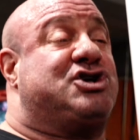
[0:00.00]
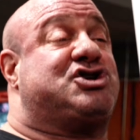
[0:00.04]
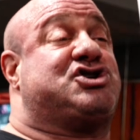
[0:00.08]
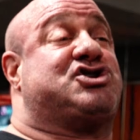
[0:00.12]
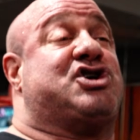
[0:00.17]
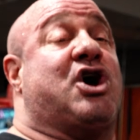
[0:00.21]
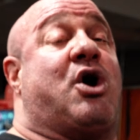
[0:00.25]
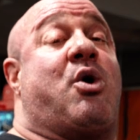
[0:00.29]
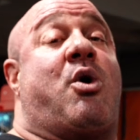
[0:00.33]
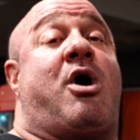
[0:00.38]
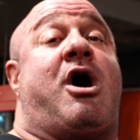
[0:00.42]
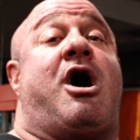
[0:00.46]

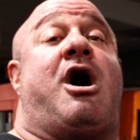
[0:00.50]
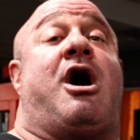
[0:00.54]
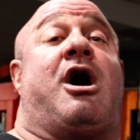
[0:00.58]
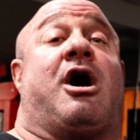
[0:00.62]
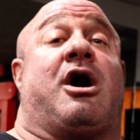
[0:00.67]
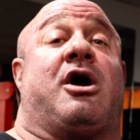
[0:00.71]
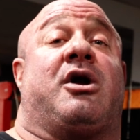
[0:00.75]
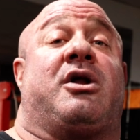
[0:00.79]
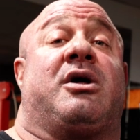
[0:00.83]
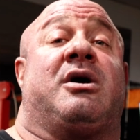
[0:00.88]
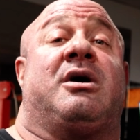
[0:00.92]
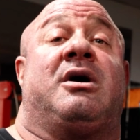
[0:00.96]
so
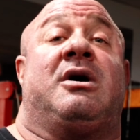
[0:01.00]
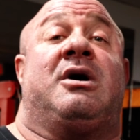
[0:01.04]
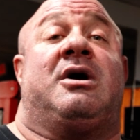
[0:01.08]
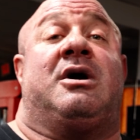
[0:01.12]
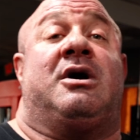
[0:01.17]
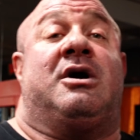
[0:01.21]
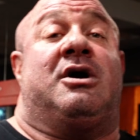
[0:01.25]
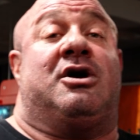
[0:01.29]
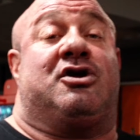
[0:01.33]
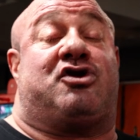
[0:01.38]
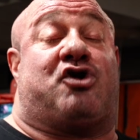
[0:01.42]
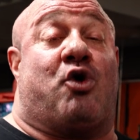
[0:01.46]
hard
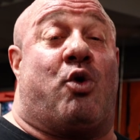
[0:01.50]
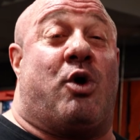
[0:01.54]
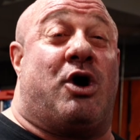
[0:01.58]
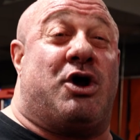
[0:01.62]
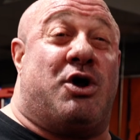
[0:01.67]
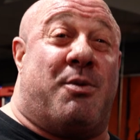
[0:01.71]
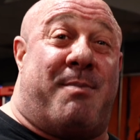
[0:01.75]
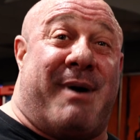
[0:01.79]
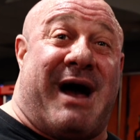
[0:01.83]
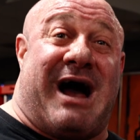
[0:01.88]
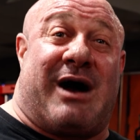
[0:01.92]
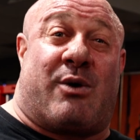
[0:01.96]
to where
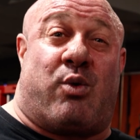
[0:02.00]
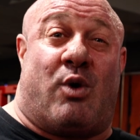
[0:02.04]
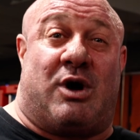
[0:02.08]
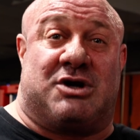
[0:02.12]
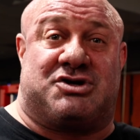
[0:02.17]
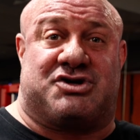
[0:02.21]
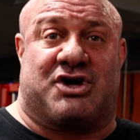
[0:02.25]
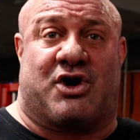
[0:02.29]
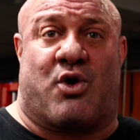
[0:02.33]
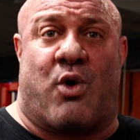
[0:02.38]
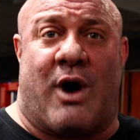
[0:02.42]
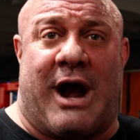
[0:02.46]
your back
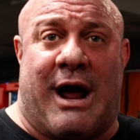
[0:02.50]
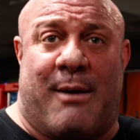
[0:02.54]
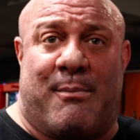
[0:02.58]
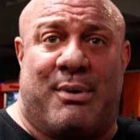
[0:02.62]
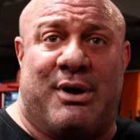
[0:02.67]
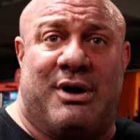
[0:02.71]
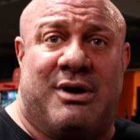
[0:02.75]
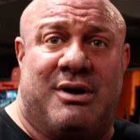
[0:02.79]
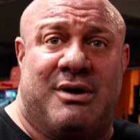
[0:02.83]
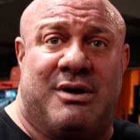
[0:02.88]
wants to cramp.